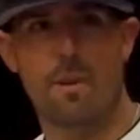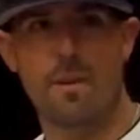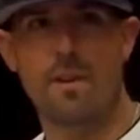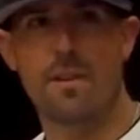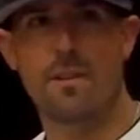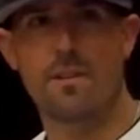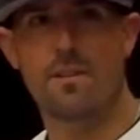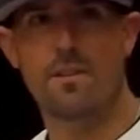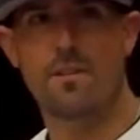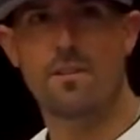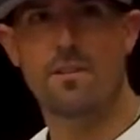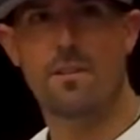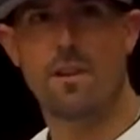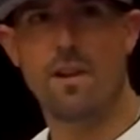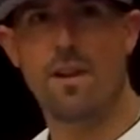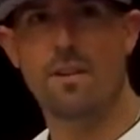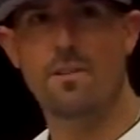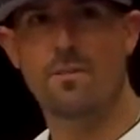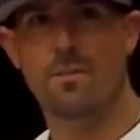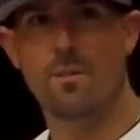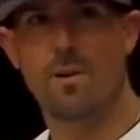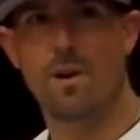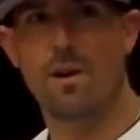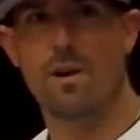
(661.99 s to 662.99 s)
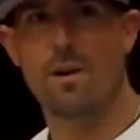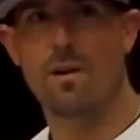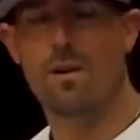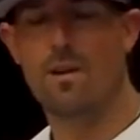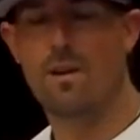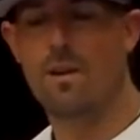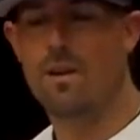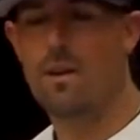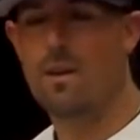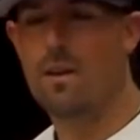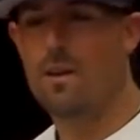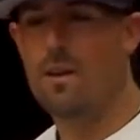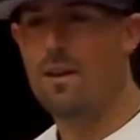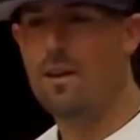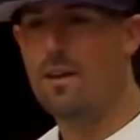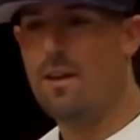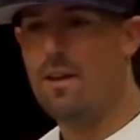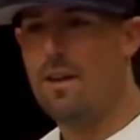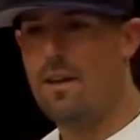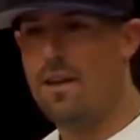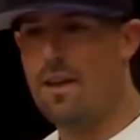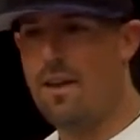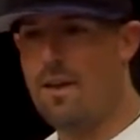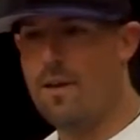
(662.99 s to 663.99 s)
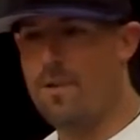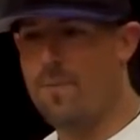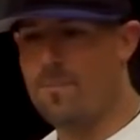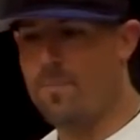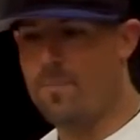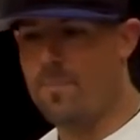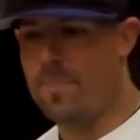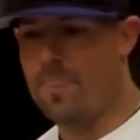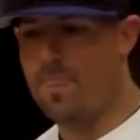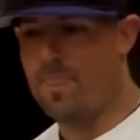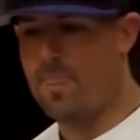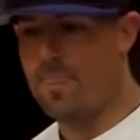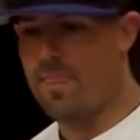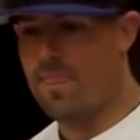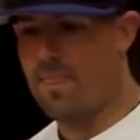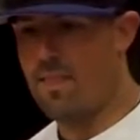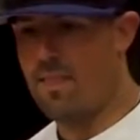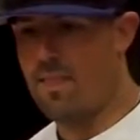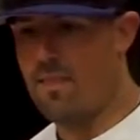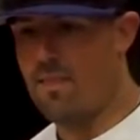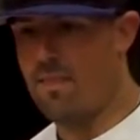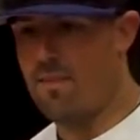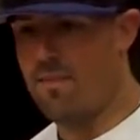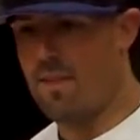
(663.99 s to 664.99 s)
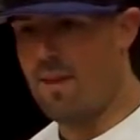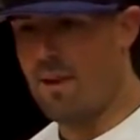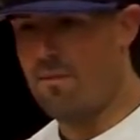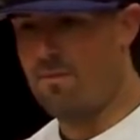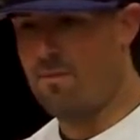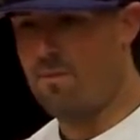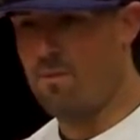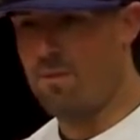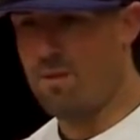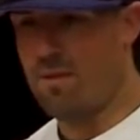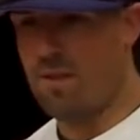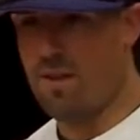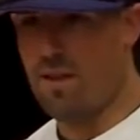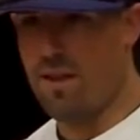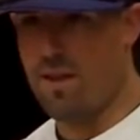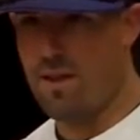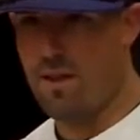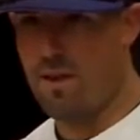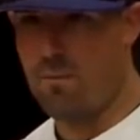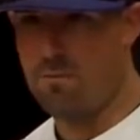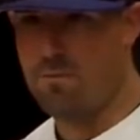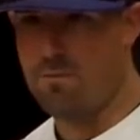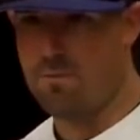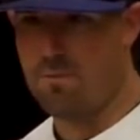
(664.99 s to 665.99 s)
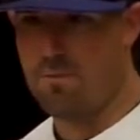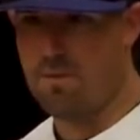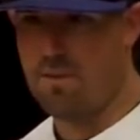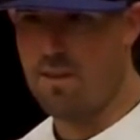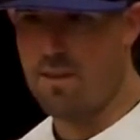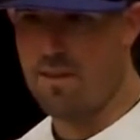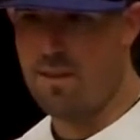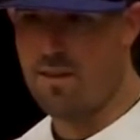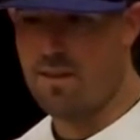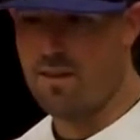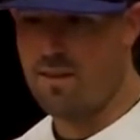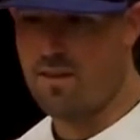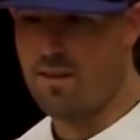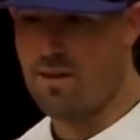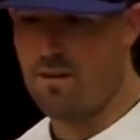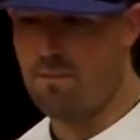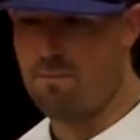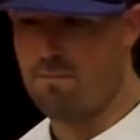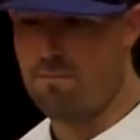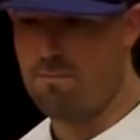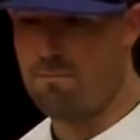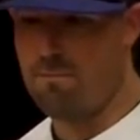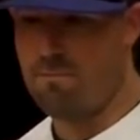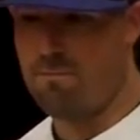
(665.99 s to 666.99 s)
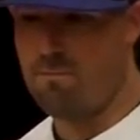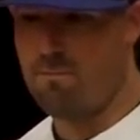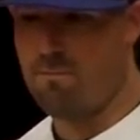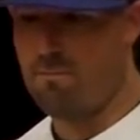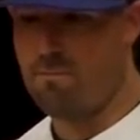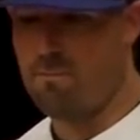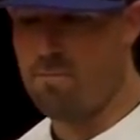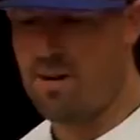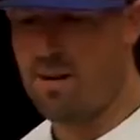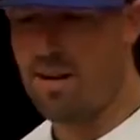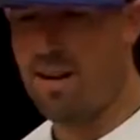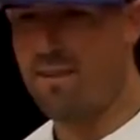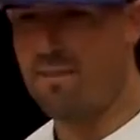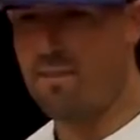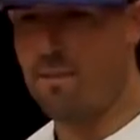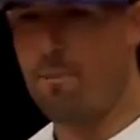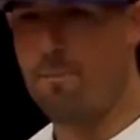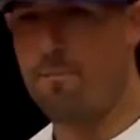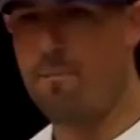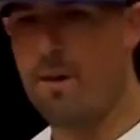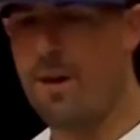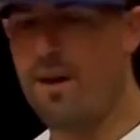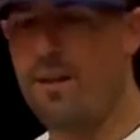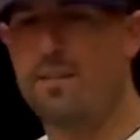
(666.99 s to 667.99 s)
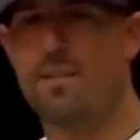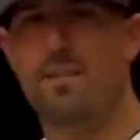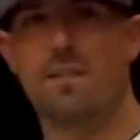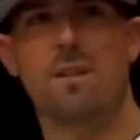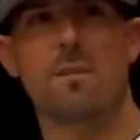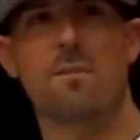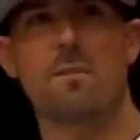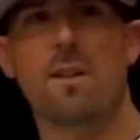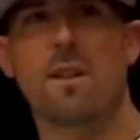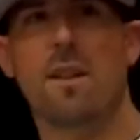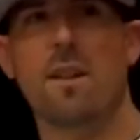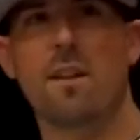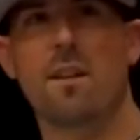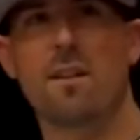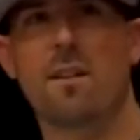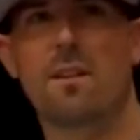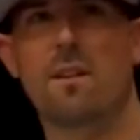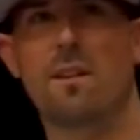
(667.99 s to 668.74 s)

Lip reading: pitch as well. And that really helped me, bring out the best in me,